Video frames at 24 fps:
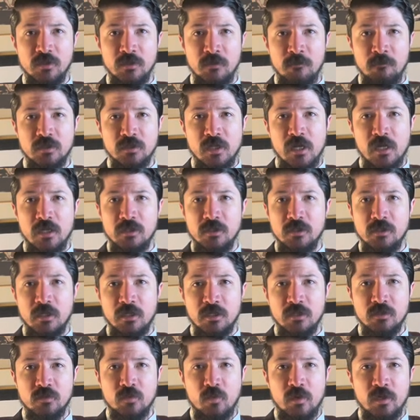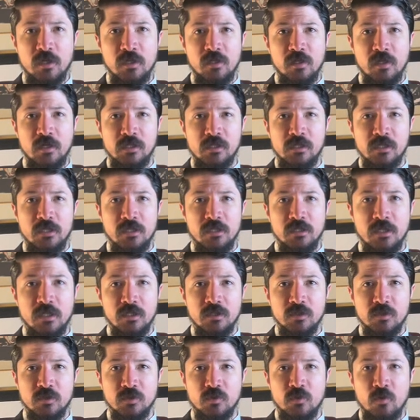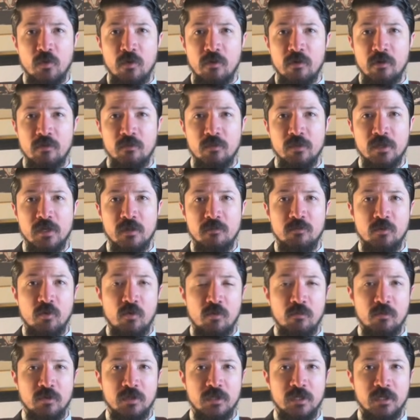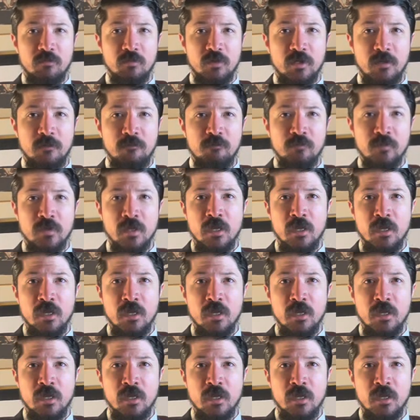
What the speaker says: This does not look like a 2019 Tesla story with abnormal EBITDA,